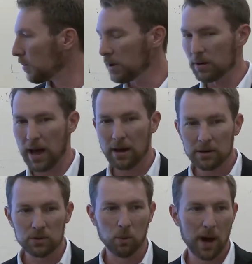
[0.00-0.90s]
But how
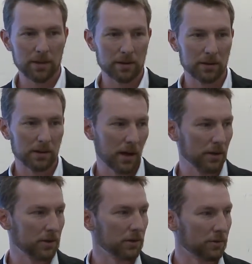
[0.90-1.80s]
does weather and
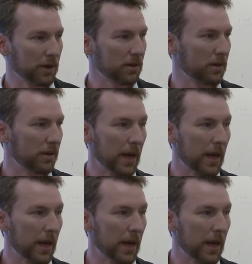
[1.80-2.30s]
external risk